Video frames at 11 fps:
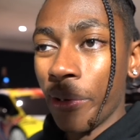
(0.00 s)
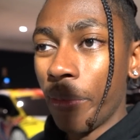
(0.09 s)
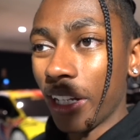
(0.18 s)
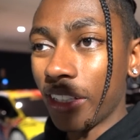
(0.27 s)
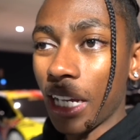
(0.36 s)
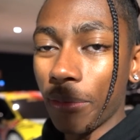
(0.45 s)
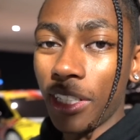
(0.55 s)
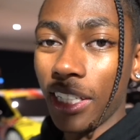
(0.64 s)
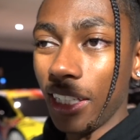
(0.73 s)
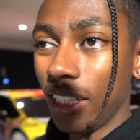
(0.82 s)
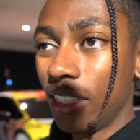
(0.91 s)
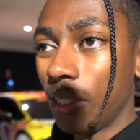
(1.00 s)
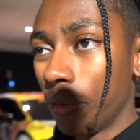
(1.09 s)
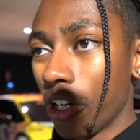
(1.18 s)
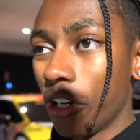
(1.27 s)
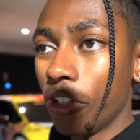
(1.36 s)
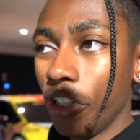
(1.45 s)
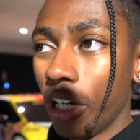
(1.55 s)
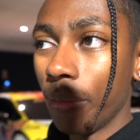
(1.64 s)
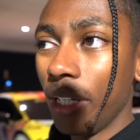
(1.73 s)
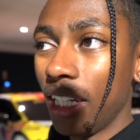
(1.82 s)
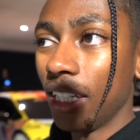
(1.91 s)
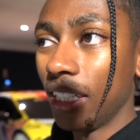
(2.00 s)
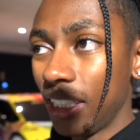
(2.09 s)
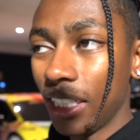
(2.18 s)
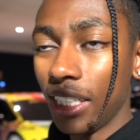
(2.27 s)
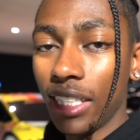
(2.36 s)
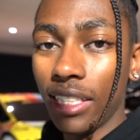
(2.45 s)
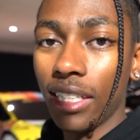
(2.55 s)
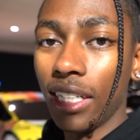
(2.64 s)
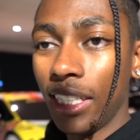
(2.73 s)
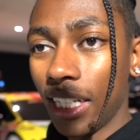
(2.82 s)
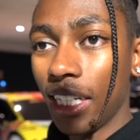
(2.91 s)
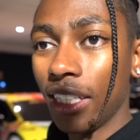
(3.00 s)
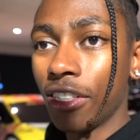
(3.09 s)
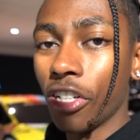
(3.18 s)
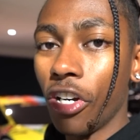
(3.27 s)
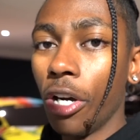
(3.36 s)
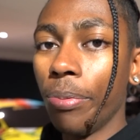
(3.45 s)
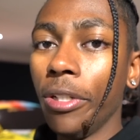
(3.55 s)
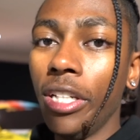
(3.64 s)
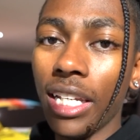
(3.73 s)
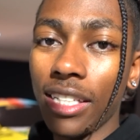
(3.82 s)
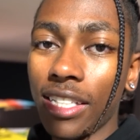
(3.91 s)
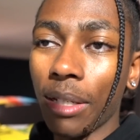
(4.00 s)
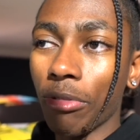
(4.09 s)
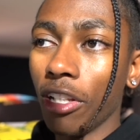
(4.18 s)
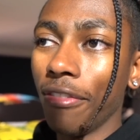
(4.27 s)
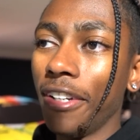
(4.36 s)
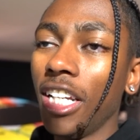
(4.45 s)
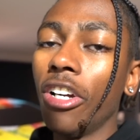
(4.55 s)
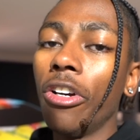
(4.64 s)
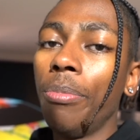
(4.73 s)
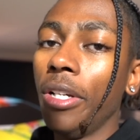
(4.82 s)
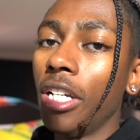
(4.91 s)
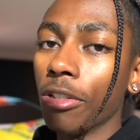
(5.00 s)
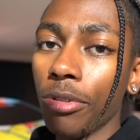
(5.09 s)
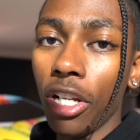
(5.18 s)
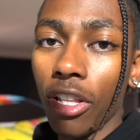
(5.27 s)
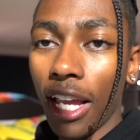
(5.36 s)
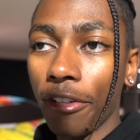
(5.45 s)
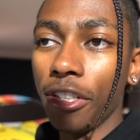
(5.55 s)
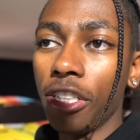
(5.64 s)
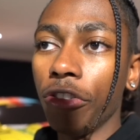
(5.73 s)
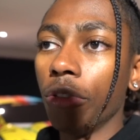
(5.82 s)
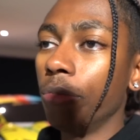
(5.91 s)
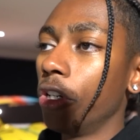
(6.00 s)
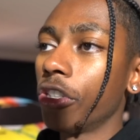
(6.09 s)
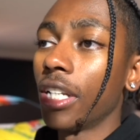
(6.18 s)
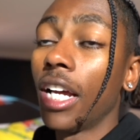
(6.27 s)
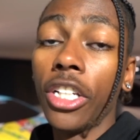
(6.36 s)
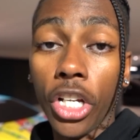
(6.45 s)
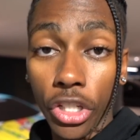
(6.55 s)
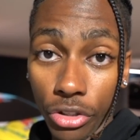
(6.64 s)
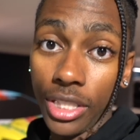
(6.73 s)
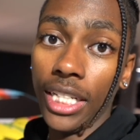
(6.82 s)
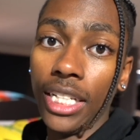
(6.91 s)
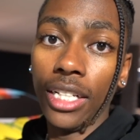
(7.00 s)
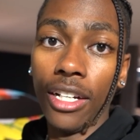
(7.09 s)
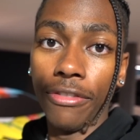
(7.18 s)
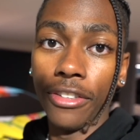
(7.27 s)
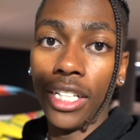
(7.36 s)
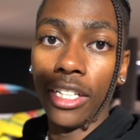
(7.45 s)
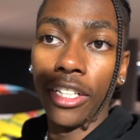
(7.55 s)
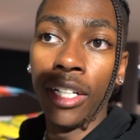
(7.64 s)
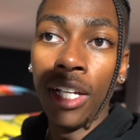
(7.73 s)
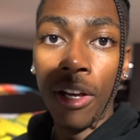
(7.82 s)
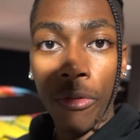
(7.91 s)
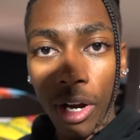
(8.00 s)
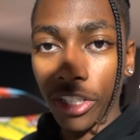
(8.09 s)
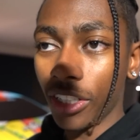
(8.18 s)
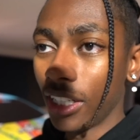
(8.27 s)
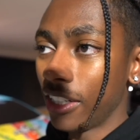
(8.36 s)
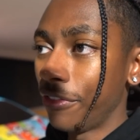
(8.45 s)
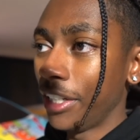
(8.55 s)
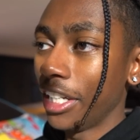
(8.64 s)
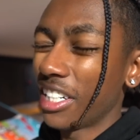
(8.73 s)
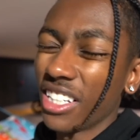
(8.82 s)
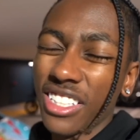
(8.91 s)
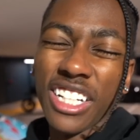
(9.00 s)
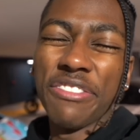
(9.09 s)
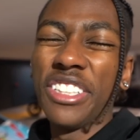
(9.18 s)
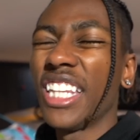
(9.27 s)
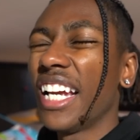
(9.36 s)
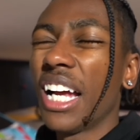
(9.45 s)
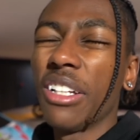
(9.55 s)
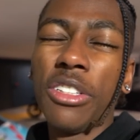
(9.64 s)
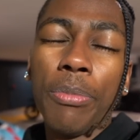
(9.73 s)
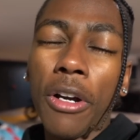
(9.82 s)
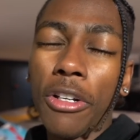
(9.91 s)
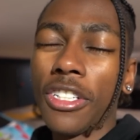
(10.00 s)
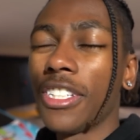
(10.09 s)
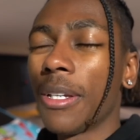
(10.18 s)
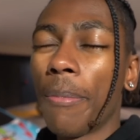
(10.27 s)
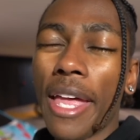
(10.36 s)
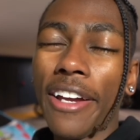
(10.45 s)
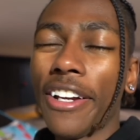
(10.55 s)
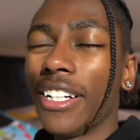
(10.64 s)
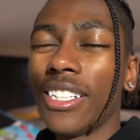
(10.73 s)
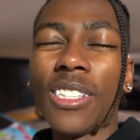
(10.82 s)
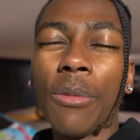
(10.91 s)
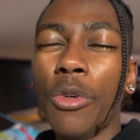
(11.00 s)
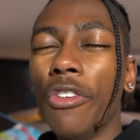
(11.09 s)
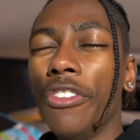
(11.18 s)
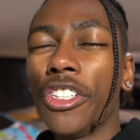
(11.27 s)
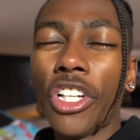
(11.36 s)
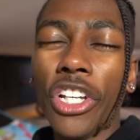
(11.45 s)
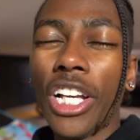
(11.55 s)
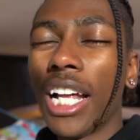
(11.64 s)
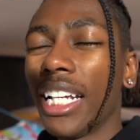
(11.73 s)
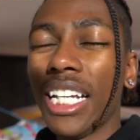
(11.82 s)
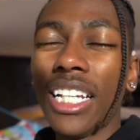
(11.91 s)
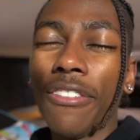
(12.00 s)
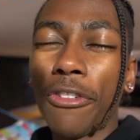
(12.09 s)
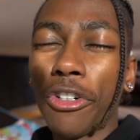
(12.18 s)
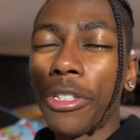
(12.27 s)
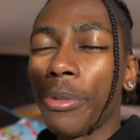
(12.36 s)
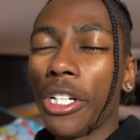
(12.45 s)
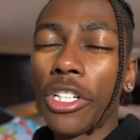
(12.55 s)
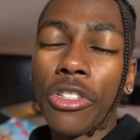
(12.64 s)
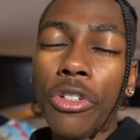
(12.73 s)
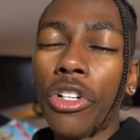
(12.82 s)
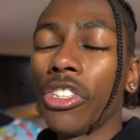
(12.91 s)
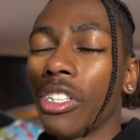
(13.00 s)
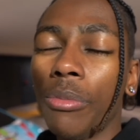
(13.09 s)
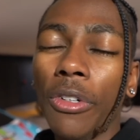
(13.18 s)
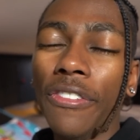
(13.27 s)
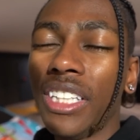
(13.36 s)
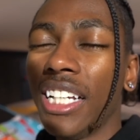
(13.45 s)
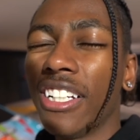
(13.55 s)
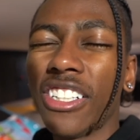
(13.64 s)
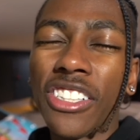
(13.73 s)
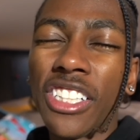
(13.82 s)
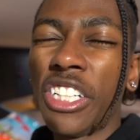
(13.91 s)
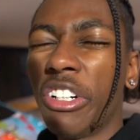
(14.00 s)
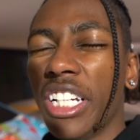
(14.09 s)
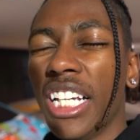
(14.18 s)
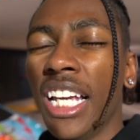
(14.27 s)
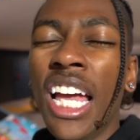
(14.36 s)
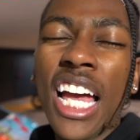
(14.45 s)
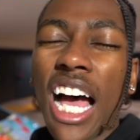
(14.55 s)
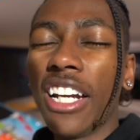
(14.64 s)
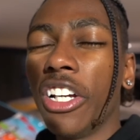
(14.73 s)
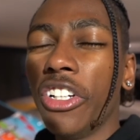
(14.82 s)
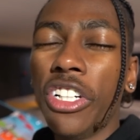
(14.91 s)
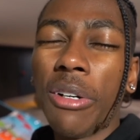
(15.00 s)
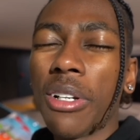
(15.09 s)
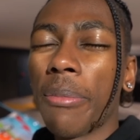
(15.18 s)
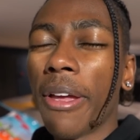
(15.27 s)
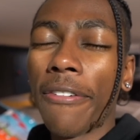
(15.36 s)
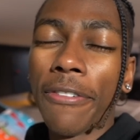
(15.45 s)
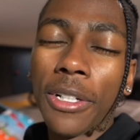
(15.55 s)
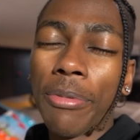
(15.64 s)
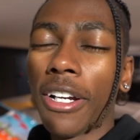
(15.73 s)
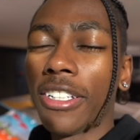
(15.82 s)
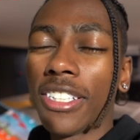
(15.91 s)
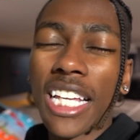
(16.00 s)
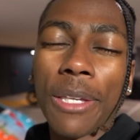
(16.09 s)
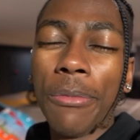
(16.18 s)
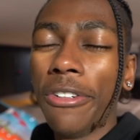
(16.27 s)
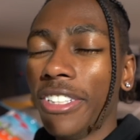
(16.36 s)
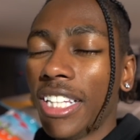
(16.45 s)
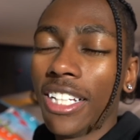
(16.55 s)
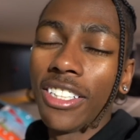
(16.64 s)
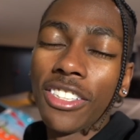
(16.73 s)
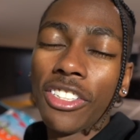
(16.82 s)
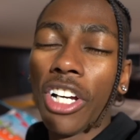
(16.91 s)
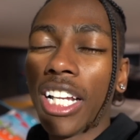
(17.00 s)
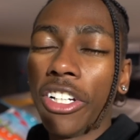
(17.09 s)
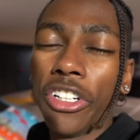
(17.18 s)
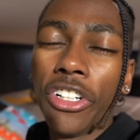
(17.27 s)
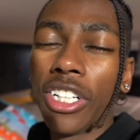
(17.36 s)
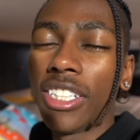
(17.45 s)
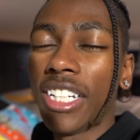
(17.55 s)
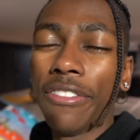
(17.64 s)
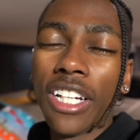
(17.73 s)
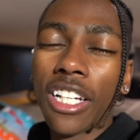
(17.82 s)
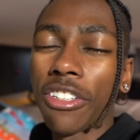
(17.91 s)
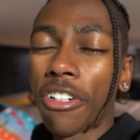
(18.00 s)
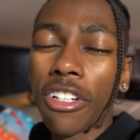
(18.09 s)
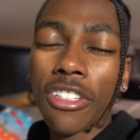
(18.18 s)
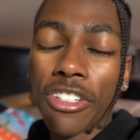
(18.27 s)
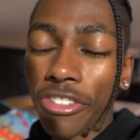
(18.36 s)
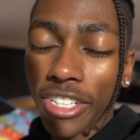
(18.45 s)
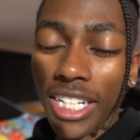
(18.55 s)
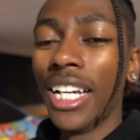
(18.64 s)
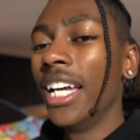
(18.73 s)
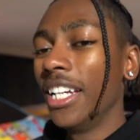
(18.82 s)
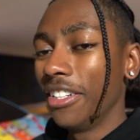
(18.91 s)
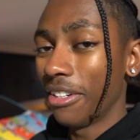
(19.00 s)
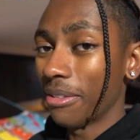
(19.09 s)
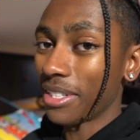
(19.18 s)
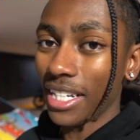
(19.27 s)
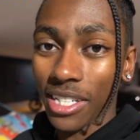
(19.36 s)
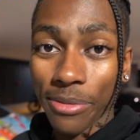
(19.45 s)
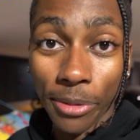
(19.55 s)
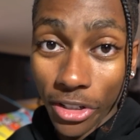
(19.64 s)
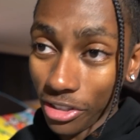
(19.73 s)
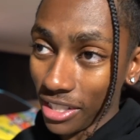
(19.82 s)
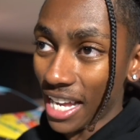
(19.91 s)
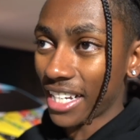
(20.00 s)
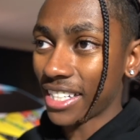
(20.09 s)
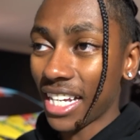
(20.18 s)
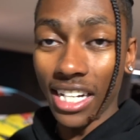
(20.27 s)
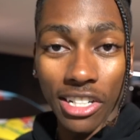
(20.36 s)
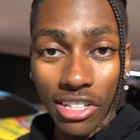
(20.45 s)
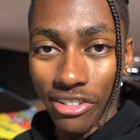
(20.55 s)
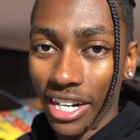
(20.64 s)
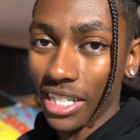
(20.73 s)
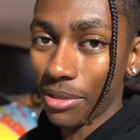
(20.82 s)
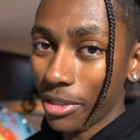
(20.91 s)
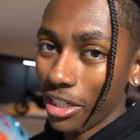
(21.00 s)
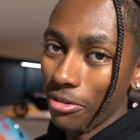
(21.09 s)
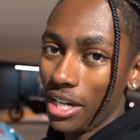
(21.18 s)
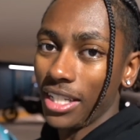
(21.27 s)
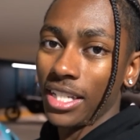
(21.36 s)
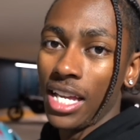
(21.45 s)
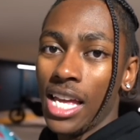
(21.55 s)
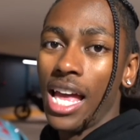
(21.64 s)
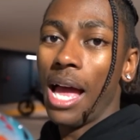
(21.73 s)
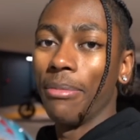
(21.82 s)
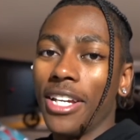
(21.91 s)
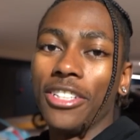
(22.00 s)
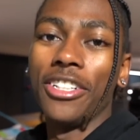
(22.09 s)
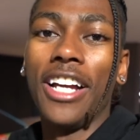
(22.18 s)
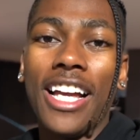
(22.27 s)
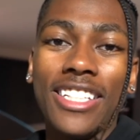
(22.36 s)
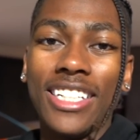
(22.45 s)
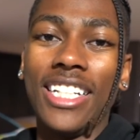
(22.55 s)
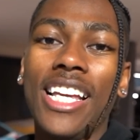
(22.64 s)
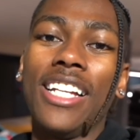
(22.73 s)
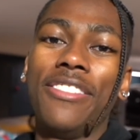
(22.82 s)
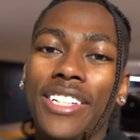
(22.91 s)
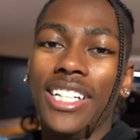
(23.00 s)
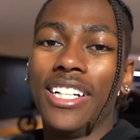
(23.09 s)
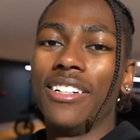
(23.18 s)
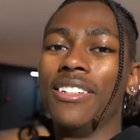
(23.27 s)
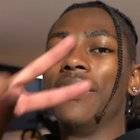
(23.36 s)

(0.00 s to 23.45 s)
by the time you see tomorrow, you're gonna be eating a good again. So hope you didn't skip through the video because we don't like greasy remotes and I know you was eating good for dinner watching this video because everything I post is a banger and it's a movie so you gotta eat of course because who go to the movie theaters and don't eat I know you don't want to pay for the prices at the movie theaters so I know you go to CVS across the street you know what I'm saying smoke snacks and I know you crazy but anyways I'm gonna catch you guys in the next video